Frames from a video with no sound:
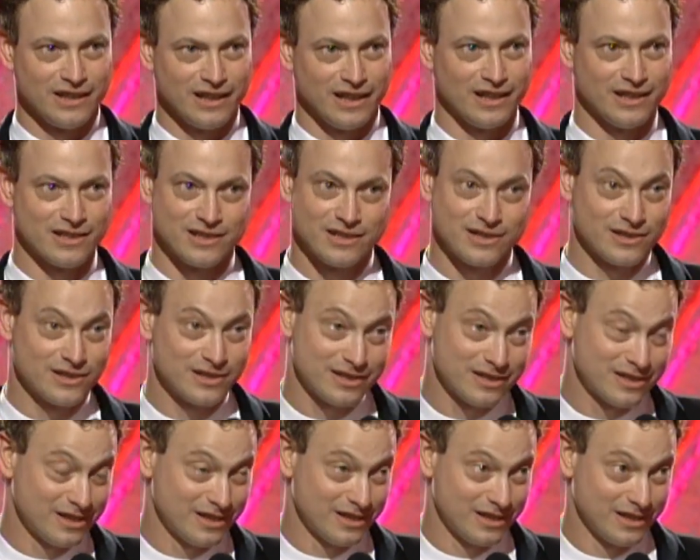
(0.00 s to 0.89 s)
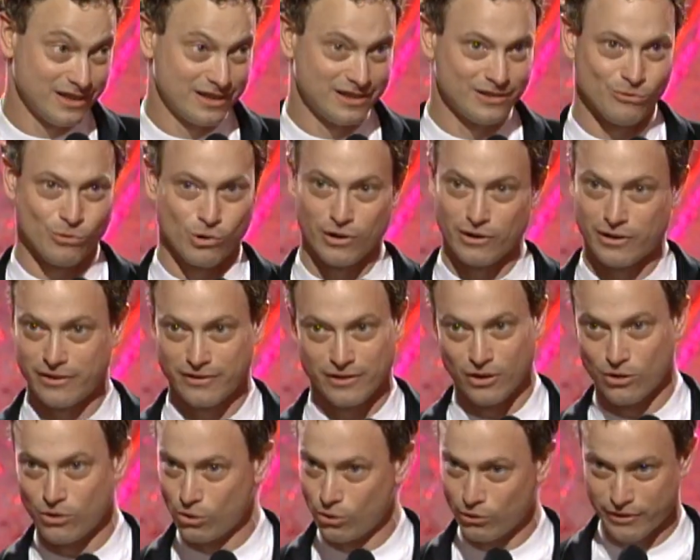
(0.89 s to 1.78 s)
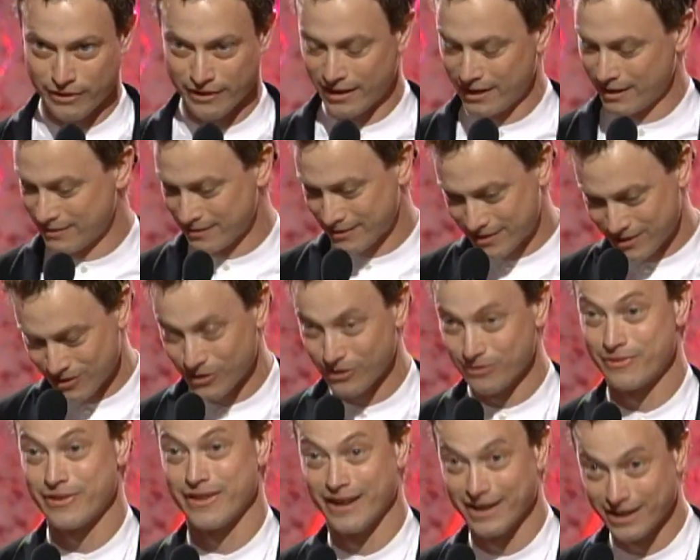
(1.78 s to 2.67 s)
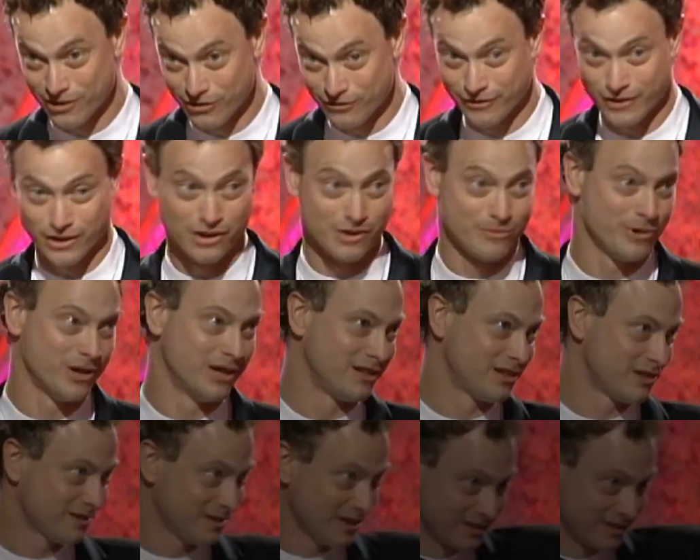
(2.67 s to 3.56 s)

is uh, worth the whole thing. So thank you very much.